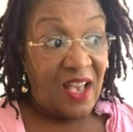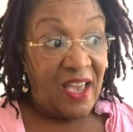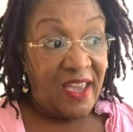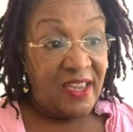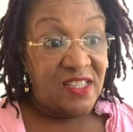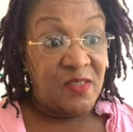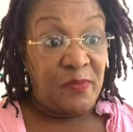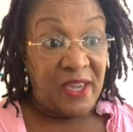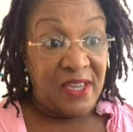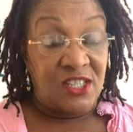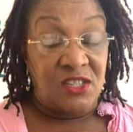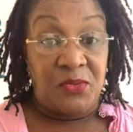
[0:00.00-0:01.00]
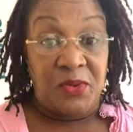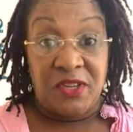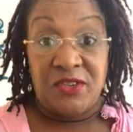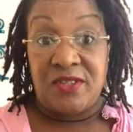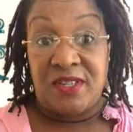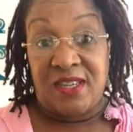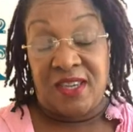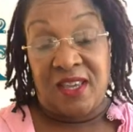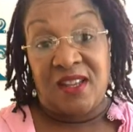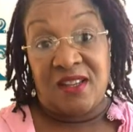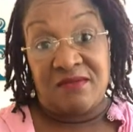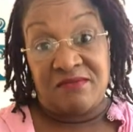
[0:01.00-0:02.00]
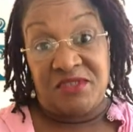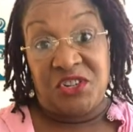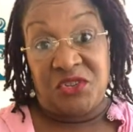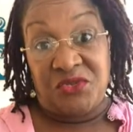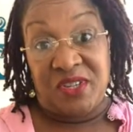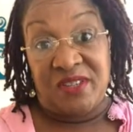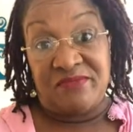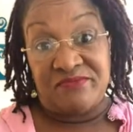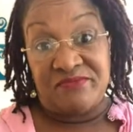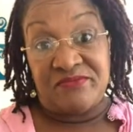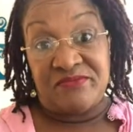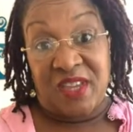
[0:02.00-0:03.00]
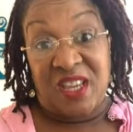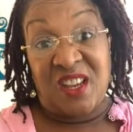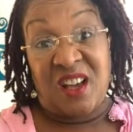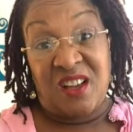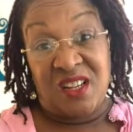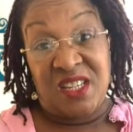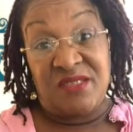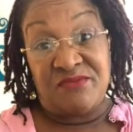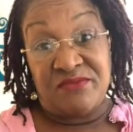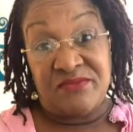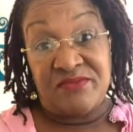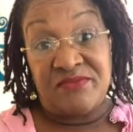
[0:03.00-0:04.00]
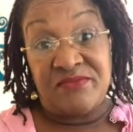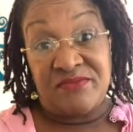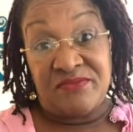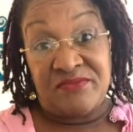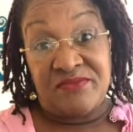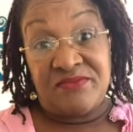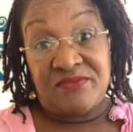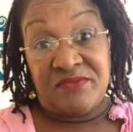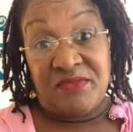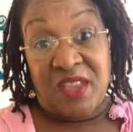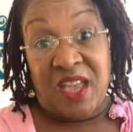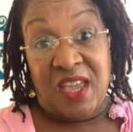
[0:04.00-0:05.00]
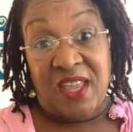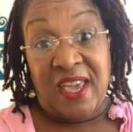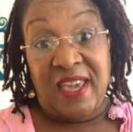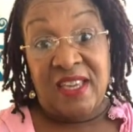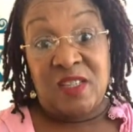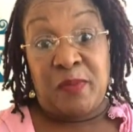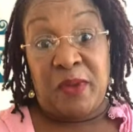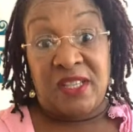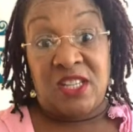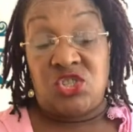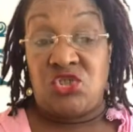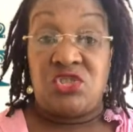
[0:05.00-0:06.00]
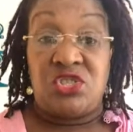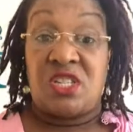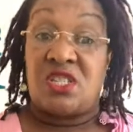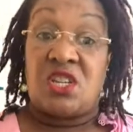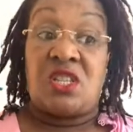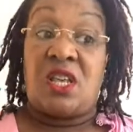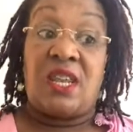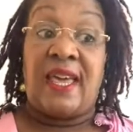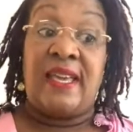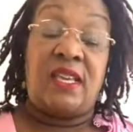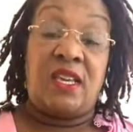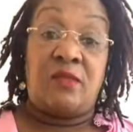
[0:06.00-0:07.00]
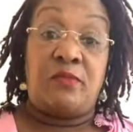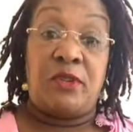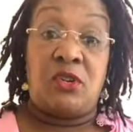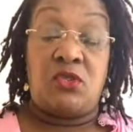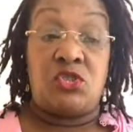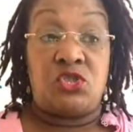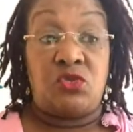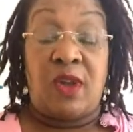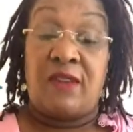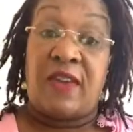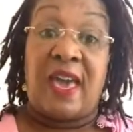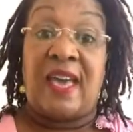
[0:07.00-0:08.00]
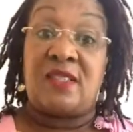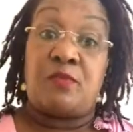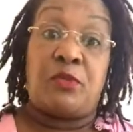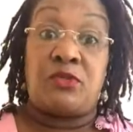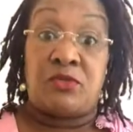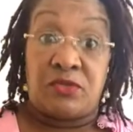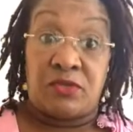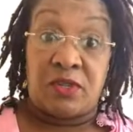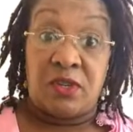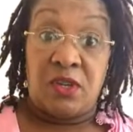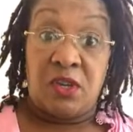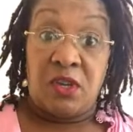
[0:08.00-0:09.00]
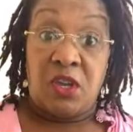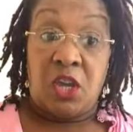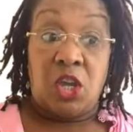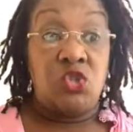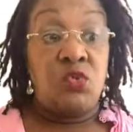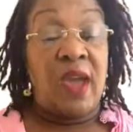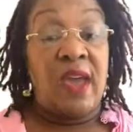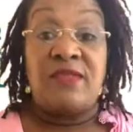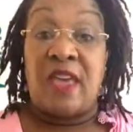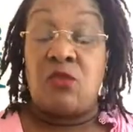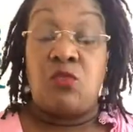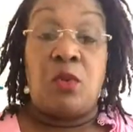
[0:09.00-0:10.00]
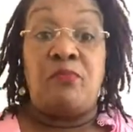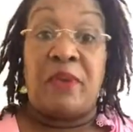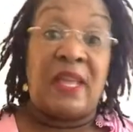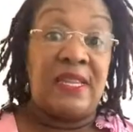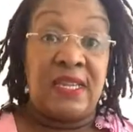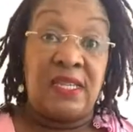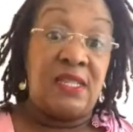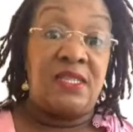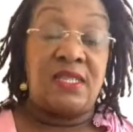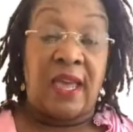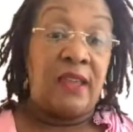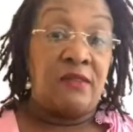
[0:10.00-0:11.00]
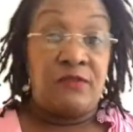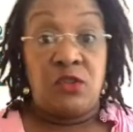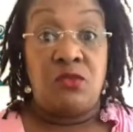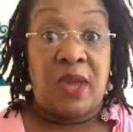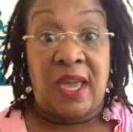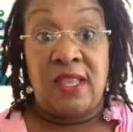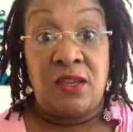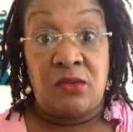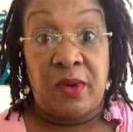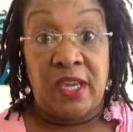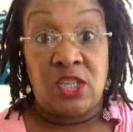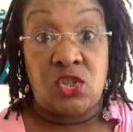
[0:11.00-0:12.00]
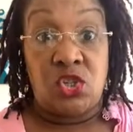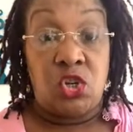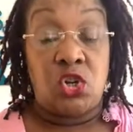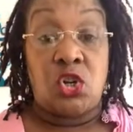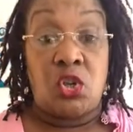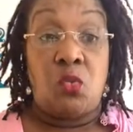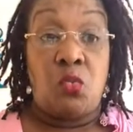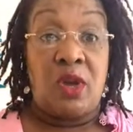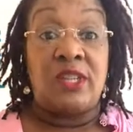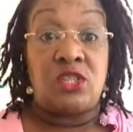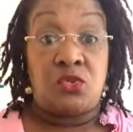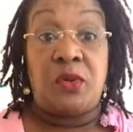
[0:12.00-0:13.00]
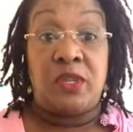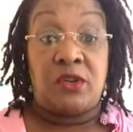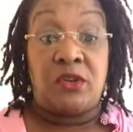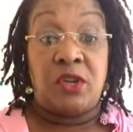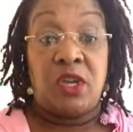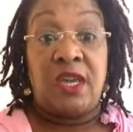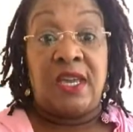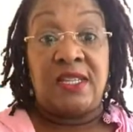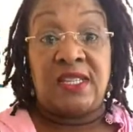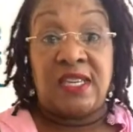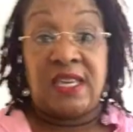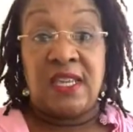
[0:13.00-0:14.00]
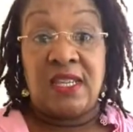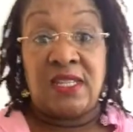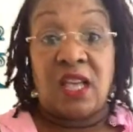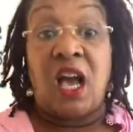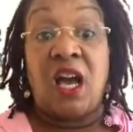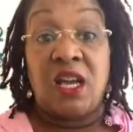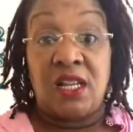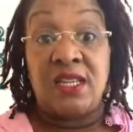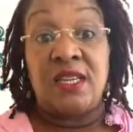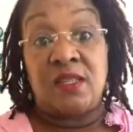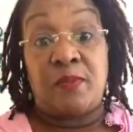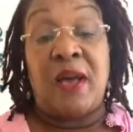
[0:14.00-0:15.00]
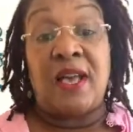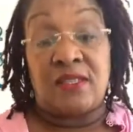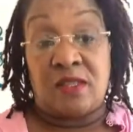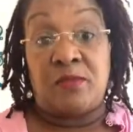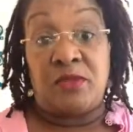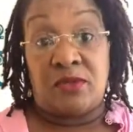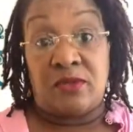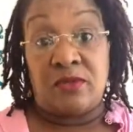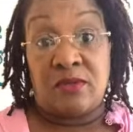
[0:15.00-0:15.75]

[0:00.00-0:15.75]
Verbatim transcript: I expect Twitter to get dirty and ugly. And I expect that you're just going to like it because you have Asperger's and you have that rebellion inside of you anyway. So you're going to want Twitter to get as ugly as possible.